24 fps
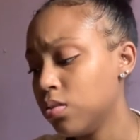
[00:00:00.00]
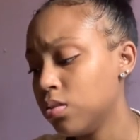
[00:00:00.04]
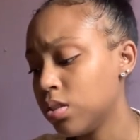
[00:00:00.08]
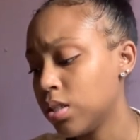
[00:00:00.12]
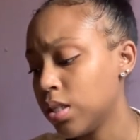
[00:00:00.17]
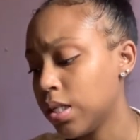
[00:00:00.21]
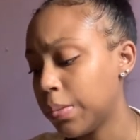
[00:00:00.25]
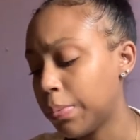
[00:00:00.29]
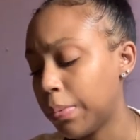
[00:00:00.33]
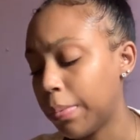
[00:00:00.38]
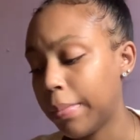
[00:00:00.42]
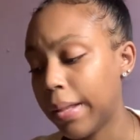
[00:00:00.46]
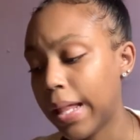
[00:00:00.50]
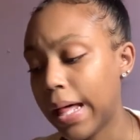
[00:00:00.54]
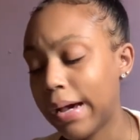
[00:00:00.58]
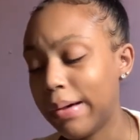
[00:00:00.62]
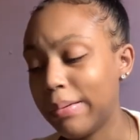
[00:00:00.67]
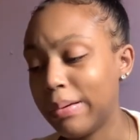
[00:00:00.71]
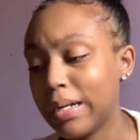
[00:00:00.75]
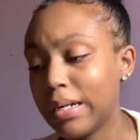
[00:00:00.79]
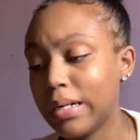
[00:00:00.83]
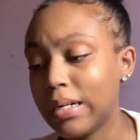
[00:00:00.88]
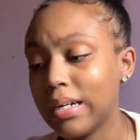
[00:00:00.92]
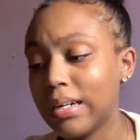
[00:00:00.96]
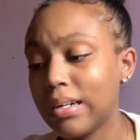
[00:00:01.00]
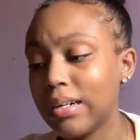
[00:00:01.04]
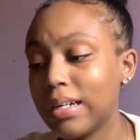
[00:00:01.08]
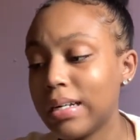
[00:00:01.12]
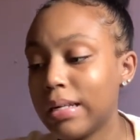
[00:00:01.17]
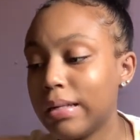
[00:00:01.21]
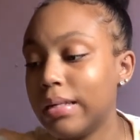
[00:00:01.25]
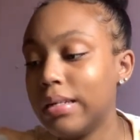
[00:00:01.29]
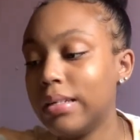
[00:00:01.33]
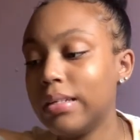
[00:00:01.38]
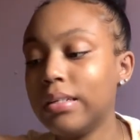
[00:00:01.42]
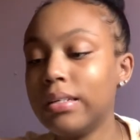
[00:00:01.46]
keep a black pair
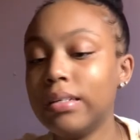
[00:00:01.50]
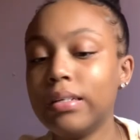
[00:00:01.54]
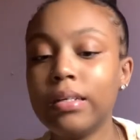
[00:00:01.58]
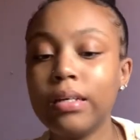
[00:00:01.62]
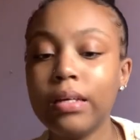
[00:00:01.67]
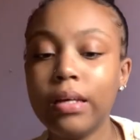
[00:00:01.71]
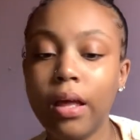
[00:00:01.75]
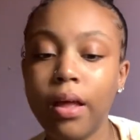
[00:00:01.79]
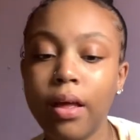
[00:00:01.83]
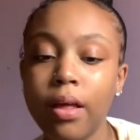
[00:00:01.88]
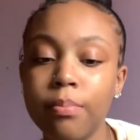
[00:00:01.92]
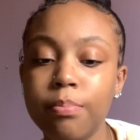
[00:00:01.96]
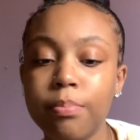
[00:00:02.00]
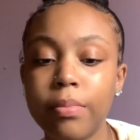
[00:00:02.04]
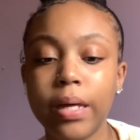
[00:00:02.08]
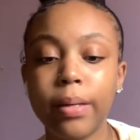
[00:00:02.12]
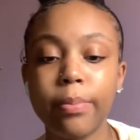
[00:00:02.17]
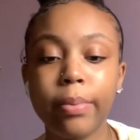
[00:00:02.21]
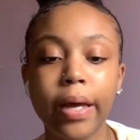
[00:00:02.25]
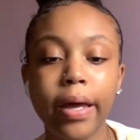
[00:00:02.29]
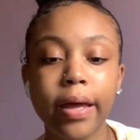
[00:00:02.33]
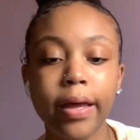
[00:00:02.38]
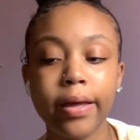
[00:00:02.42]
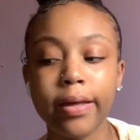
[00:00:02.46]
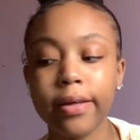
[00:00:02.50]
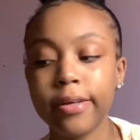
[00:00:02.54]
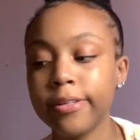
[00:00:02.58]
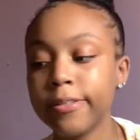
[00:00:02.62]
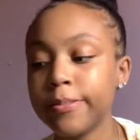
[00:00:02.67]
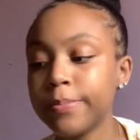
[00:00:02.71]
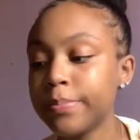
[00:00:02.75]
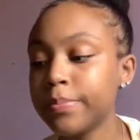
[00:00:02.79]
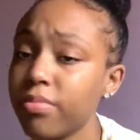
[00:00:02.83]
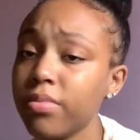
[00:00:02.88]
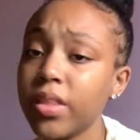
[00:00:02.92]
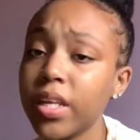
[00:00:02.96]
in my bag.
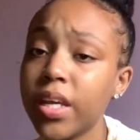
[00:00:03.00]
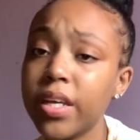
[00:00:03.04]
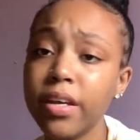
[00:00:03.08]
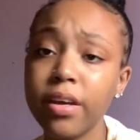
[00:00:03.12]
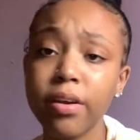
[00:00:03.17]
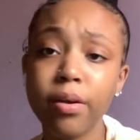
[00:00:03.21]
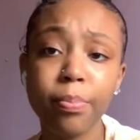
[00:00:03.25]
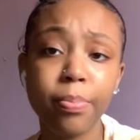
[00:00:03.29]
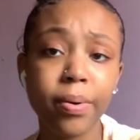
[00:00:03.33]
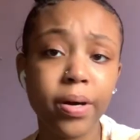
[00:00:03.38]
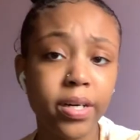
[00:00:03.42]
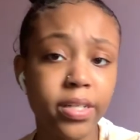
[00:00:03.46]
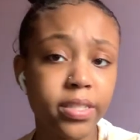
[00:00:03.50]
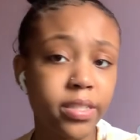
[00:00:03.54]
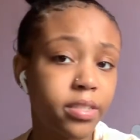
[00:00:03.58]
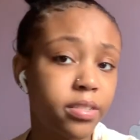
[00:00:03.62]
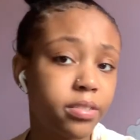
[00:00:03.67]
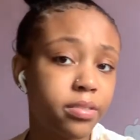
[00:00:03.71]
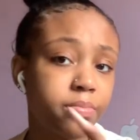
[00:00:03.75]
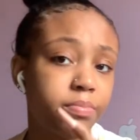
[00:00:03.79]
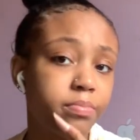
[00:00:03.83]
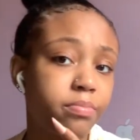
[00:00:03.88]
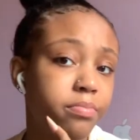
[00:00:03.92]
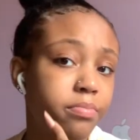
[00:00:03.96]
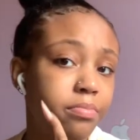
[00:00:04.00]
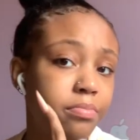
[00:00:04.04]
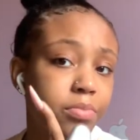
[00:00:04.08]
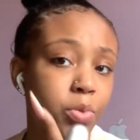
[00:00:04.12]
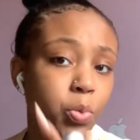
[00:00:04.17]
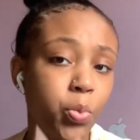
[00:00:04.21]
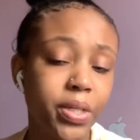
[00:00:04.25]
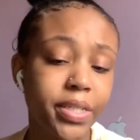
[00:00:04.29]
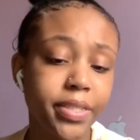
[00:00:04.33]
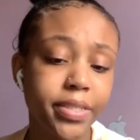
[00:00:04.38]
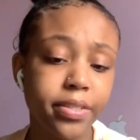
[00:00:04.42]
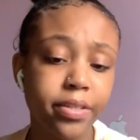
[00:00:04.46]
AirPods,
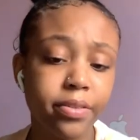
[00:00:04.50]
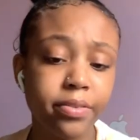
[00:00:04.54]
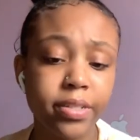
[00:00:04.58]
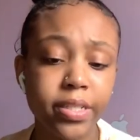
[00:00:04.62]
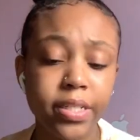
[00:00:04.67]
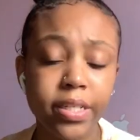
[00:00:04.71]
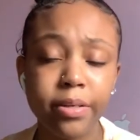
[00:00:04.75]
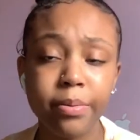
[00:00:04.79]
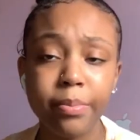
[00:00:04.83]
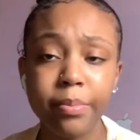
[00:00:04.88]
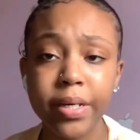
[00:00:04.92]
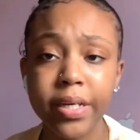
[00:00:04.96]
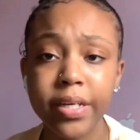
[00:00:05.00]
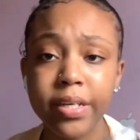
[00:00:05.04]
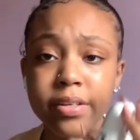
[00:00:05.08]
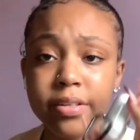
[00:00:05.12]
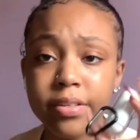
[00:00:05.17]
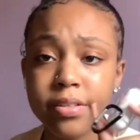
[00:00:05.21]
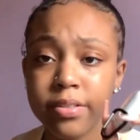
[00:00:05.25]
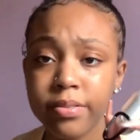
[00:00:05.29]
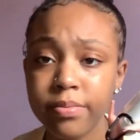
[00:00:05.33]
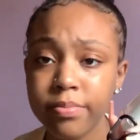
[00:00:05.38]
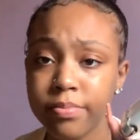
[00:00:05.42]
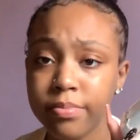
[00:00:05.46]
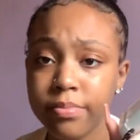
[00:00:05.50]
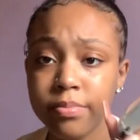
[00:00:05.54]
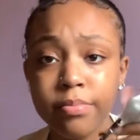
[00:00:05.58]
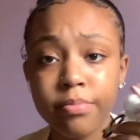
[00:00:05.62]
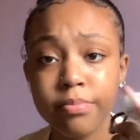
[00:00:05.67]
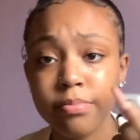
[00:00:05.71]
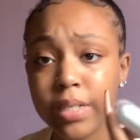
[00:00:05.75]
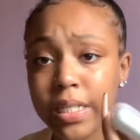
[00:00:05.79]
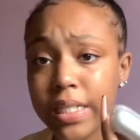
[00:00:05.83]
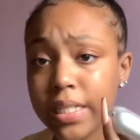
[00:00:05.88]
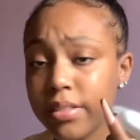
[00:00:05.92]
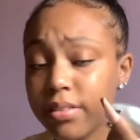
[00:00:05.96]
one is currently in my ear,
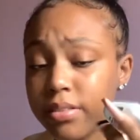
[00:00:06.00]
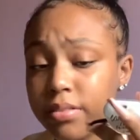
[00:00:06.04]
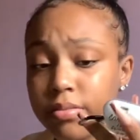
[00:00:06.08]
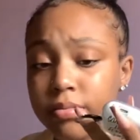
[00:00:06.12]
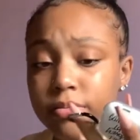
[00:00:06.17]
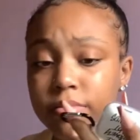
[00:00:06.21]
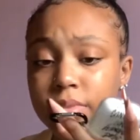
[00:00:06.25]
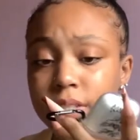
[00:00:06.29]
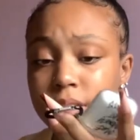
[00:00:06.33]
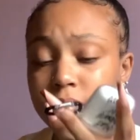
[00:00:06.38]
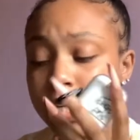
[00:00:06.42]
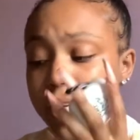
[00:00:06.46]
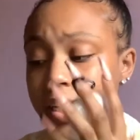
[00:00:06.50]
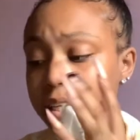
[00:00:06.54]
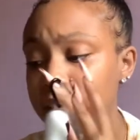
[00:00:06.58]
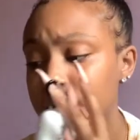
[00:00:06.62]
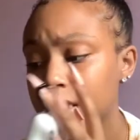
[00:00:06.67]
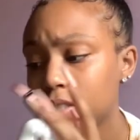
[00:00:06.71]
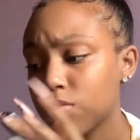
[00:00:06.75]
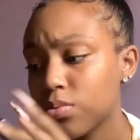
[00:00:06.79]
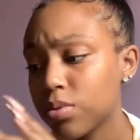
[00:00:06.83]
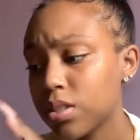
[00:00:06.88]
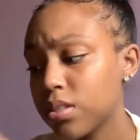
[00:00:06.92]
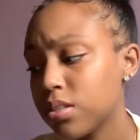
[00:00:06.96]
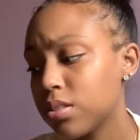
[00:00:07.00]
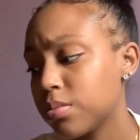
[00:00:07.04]
but case is really